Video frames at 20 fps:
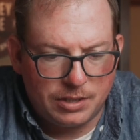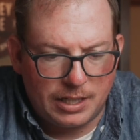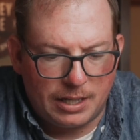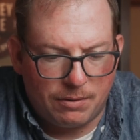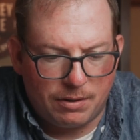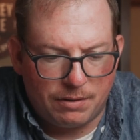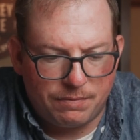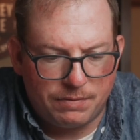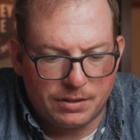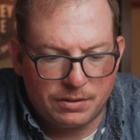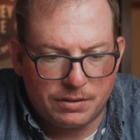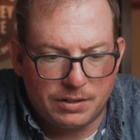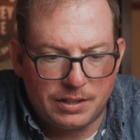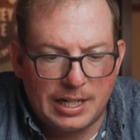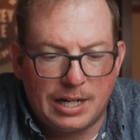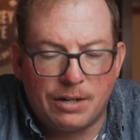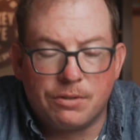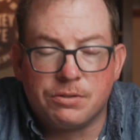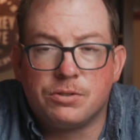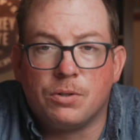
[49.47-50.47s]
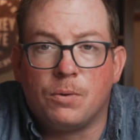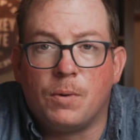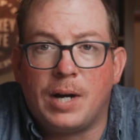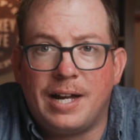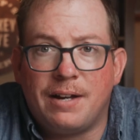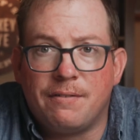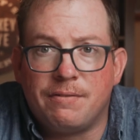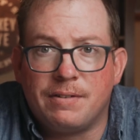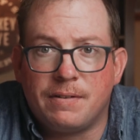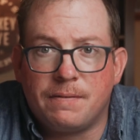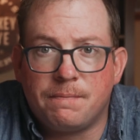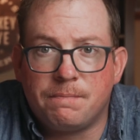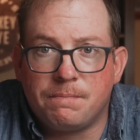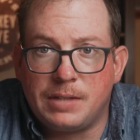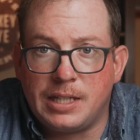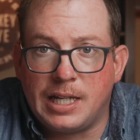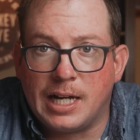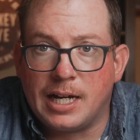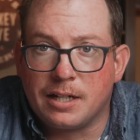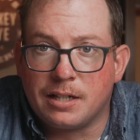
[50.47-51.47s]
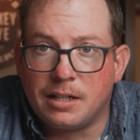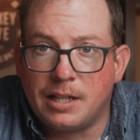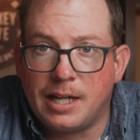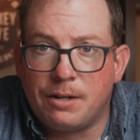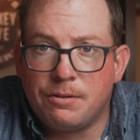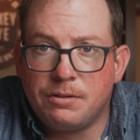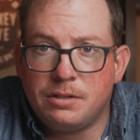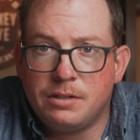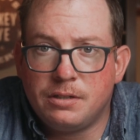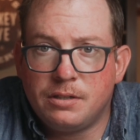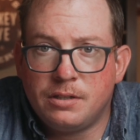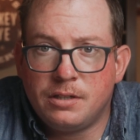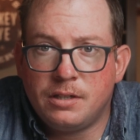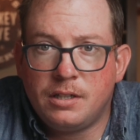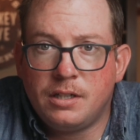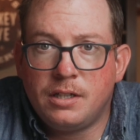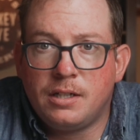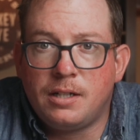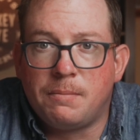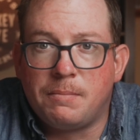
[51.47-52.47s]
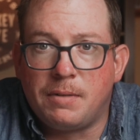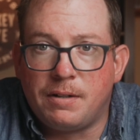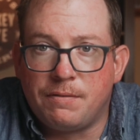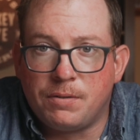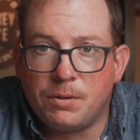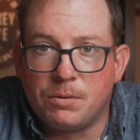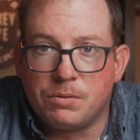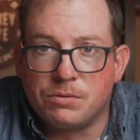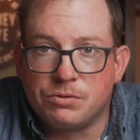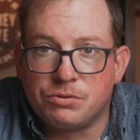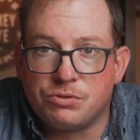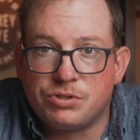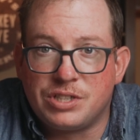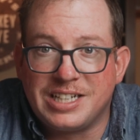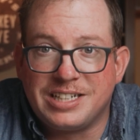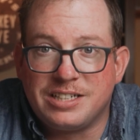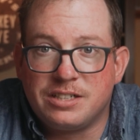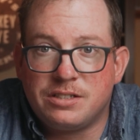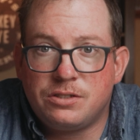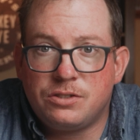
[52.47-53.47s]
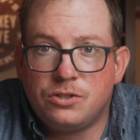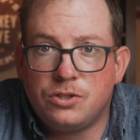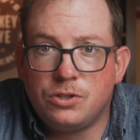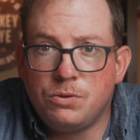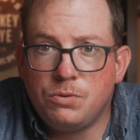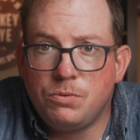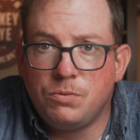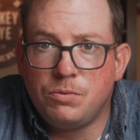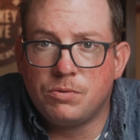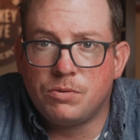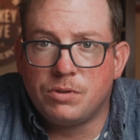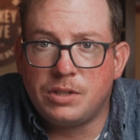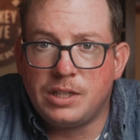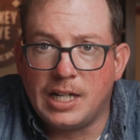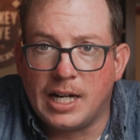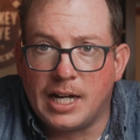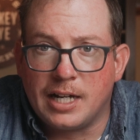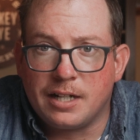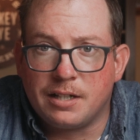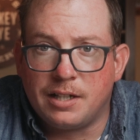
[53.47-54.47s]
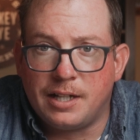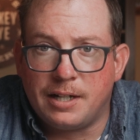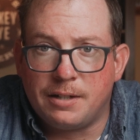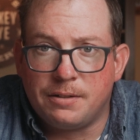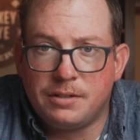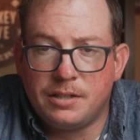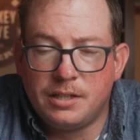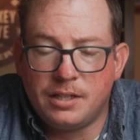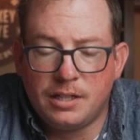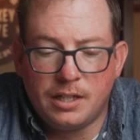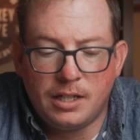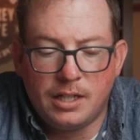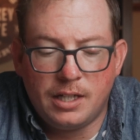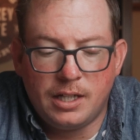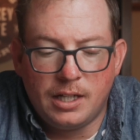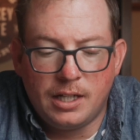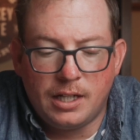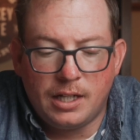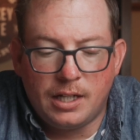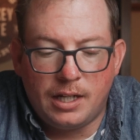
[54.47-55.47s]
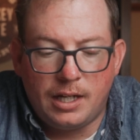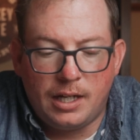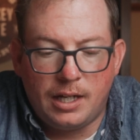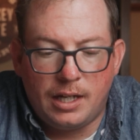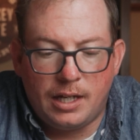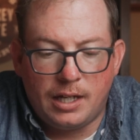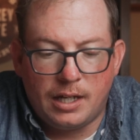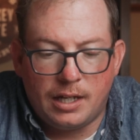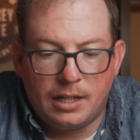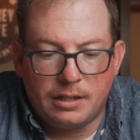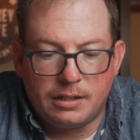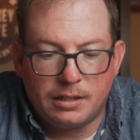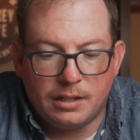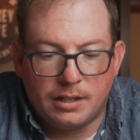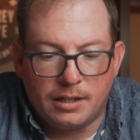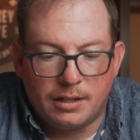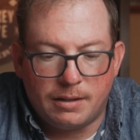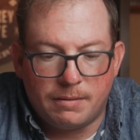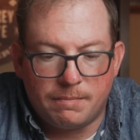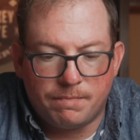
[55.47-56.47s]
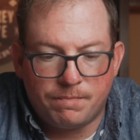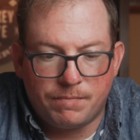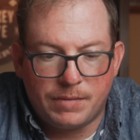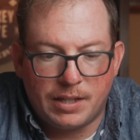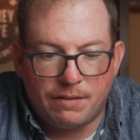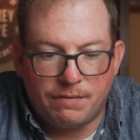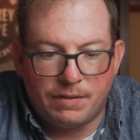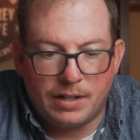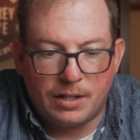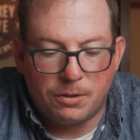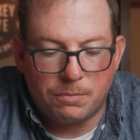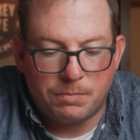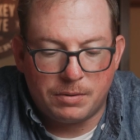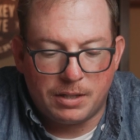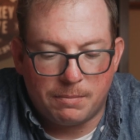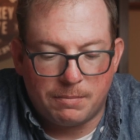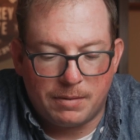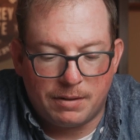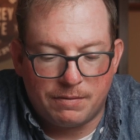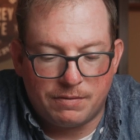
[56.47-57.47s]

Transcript: how I figured it out. So I have the iCloud. My photos are synced to the iCloud. And if I open up my